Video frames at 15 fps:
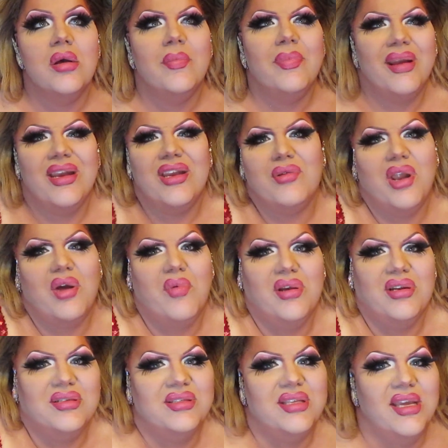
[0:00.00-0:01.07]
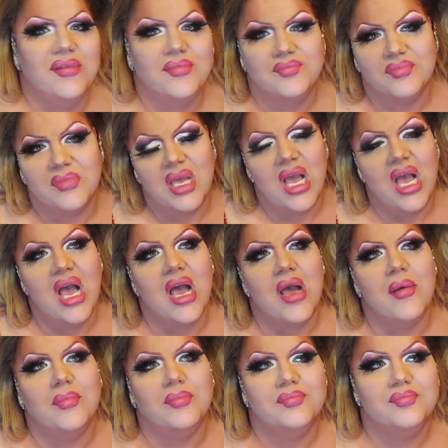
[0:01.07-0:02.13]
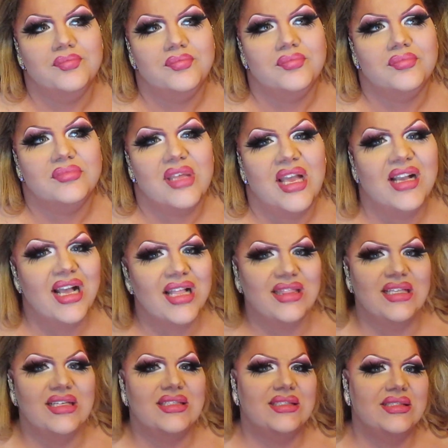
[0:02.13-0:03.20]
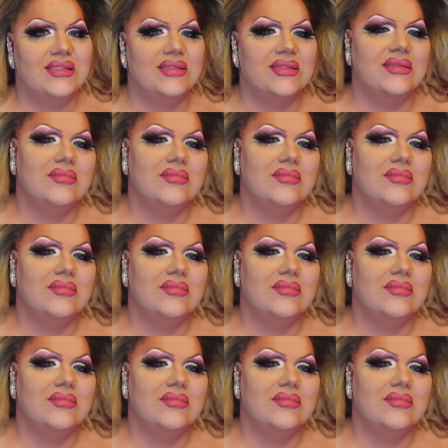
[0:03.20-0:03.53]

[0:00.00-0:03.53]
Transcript: But I knew what I wanted to say. Um, I got this.